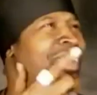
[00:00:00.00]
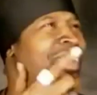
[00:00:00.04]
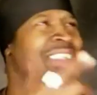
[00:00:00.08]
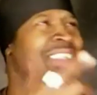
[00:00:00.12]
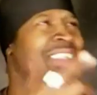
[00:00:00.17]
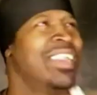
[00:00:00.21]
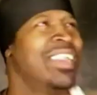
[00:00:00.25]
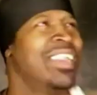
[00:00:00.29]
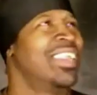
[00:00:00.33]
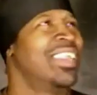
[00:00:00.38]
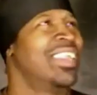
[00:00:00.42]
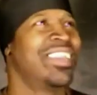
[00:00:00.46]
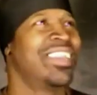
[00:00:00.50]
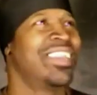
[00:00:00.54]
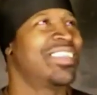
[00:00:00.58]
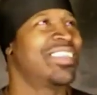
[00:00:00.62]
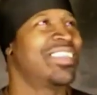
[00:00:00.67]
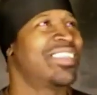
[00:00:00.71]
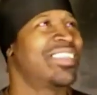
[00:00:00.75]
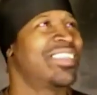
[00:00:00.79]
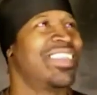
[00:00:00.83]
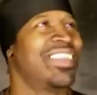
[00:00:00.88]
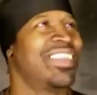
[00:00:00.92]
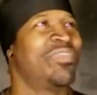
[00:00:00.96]
wrong?
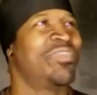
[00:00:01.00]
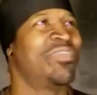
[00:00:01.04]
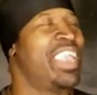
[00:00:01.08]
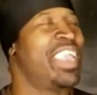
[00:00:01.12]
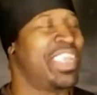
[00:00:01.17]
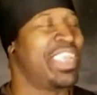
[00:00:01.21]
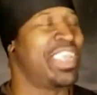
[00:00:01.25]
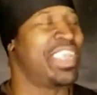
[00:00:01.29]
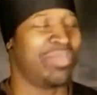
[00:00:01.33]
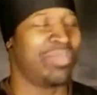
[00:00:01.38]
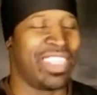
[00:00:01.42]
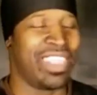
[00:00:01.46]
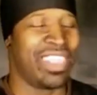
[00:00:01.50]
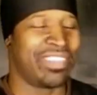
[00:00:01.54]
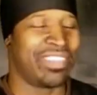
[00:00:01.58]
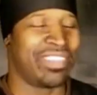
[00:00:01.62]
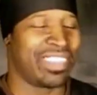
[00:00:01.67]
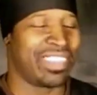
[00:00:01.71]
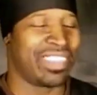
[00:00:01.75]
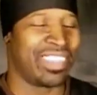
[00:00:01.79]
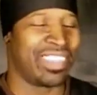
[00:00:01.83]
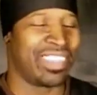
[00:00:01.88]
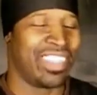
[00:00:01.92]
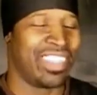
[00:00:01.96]
Fam,
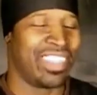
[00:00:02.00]
listen.